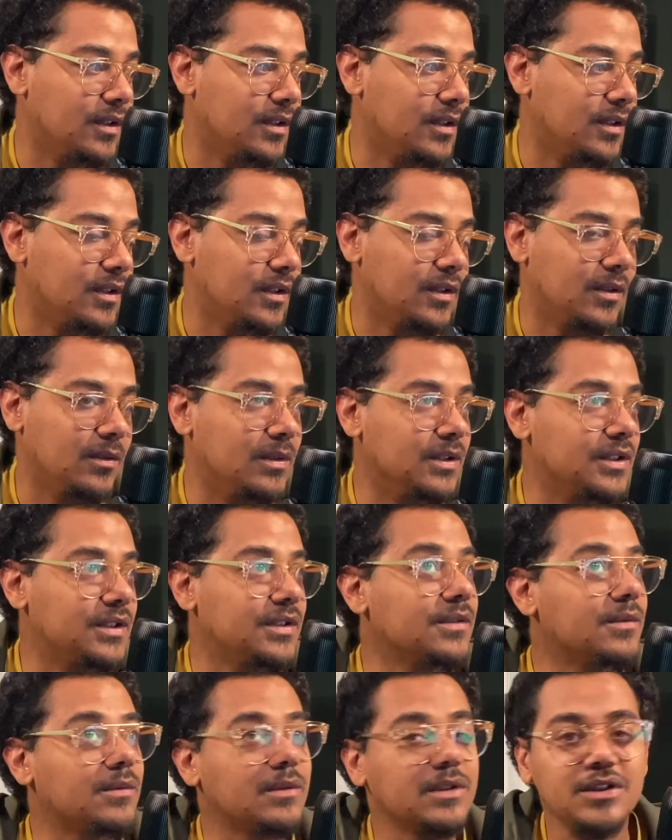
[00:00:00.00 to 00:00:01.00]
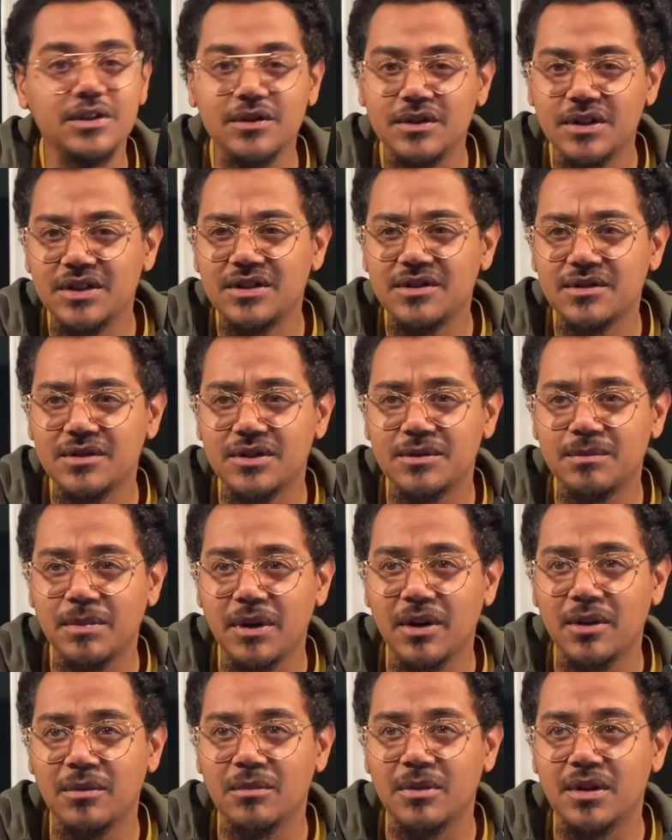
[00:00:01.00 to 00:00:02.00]
What you need to
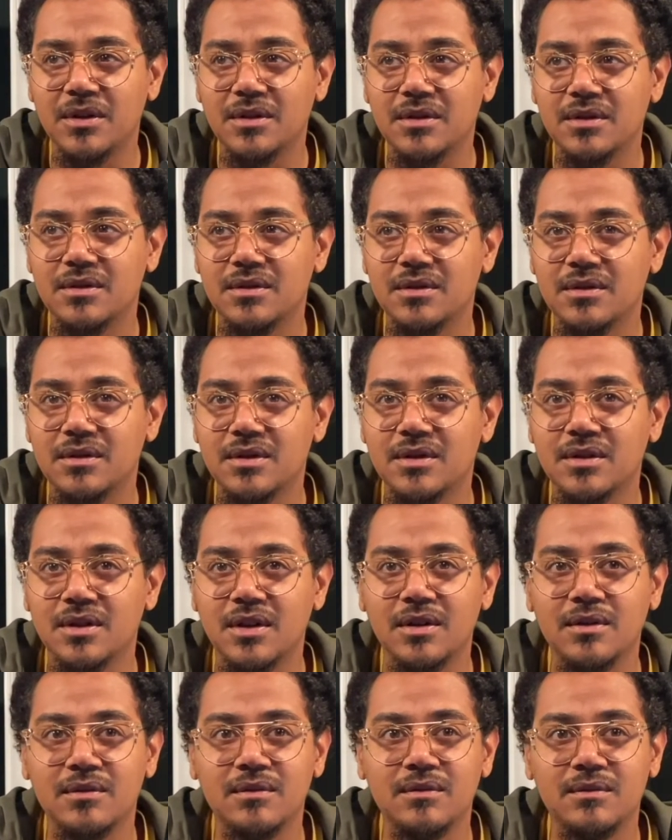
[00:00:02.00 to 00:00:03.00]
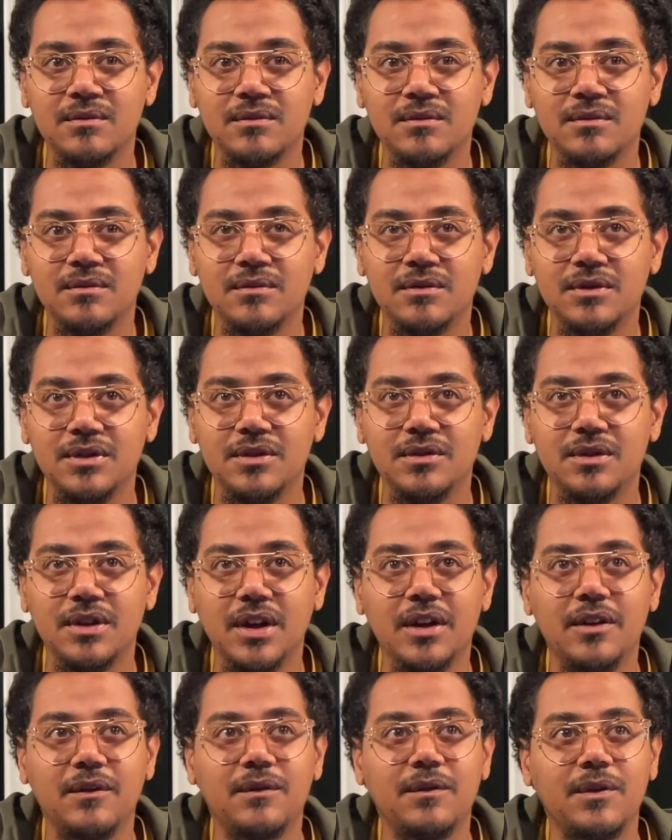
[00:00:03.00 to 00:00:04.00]
experiment? You
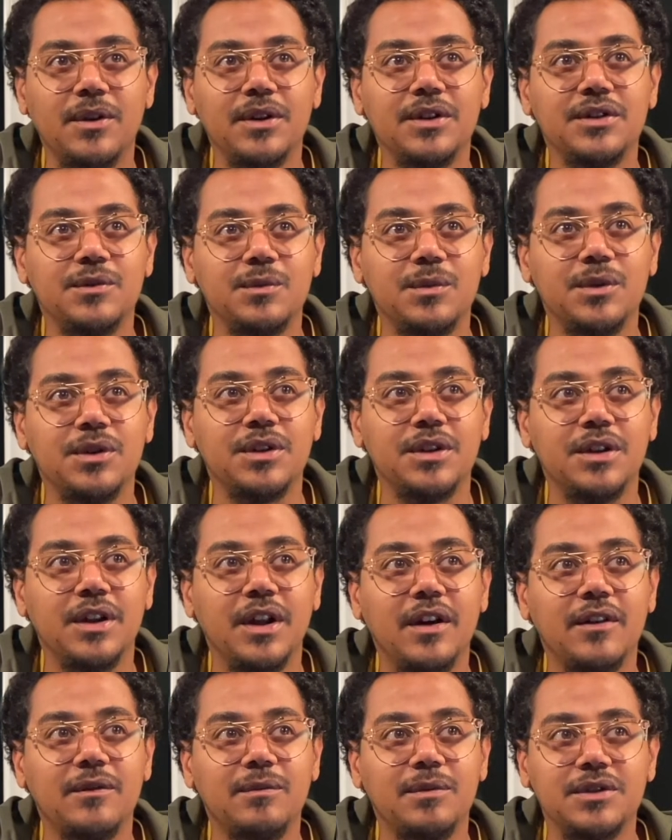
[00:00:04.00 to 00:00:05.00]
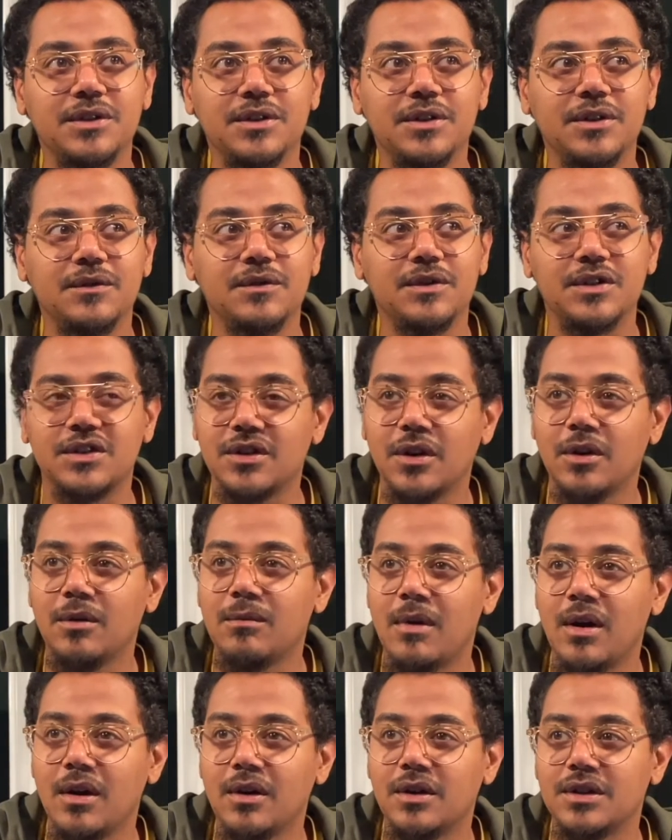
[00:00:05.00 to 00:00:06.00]
can't freeze wood to death, but you can for sure
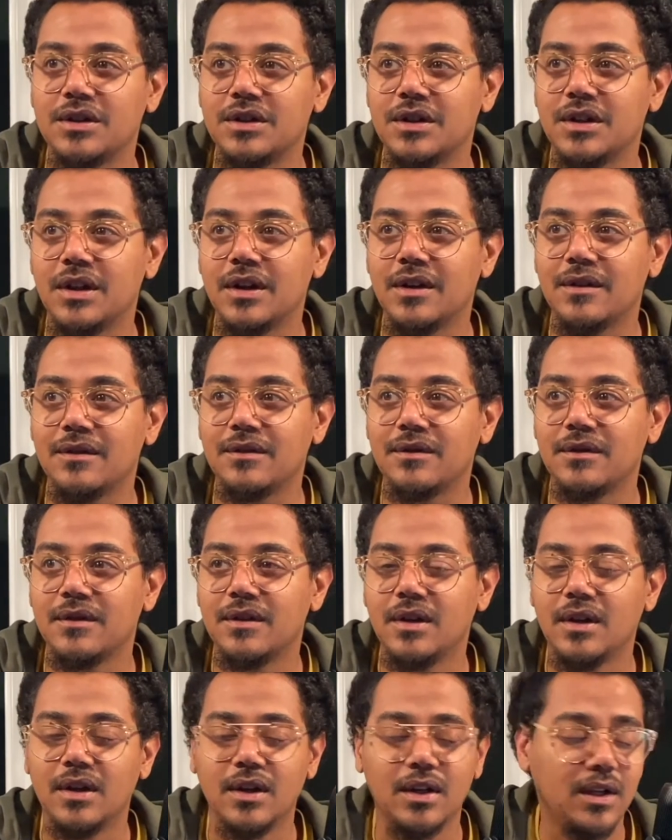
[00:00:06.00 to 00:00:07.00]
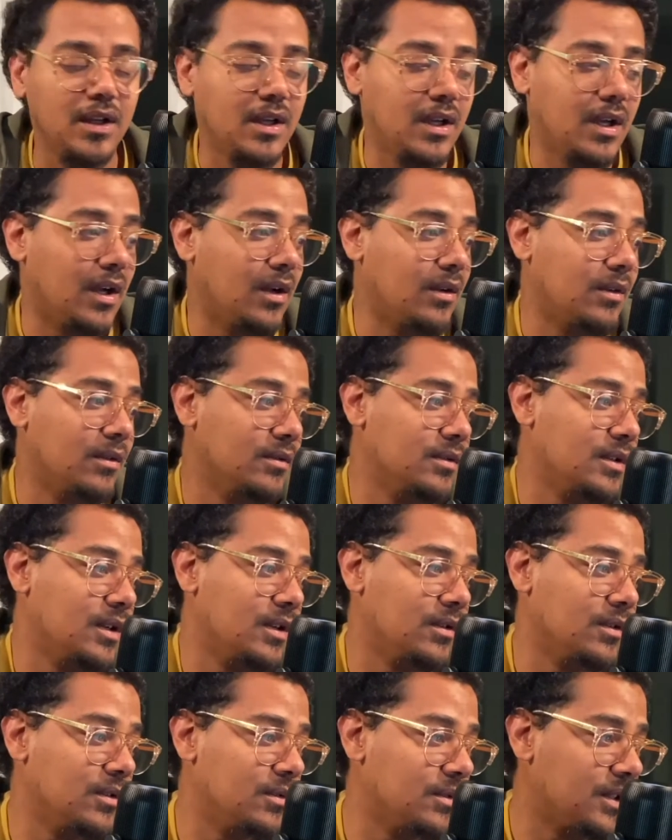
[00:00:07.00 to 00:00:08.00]
burn it to death. I don't
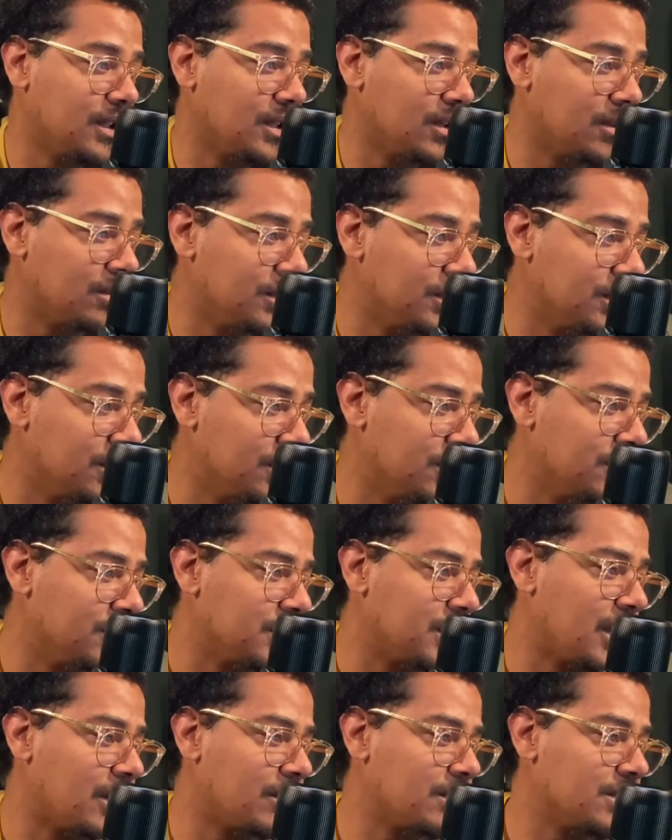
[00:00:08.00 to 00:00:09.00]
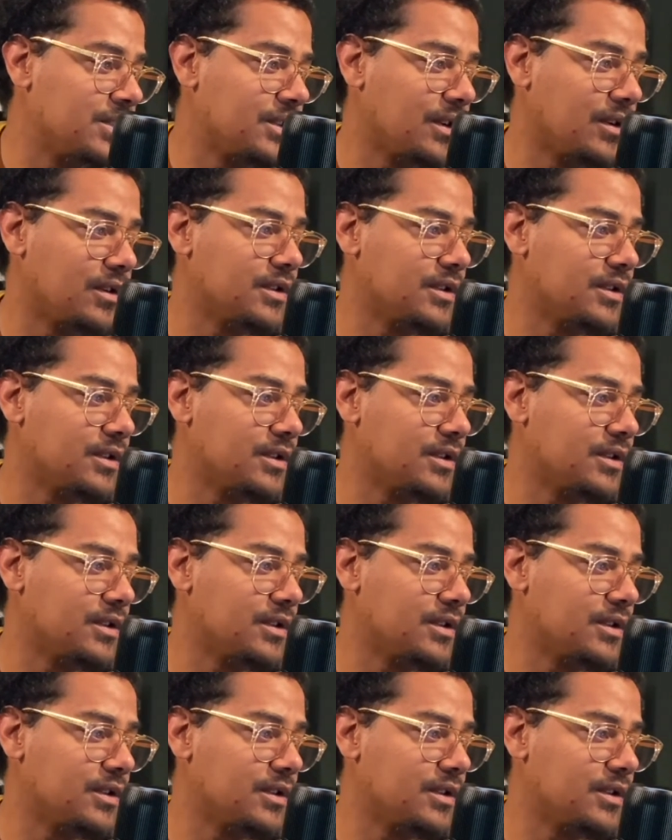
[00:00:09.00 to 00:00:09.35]
know what they're gonna be doing with that research.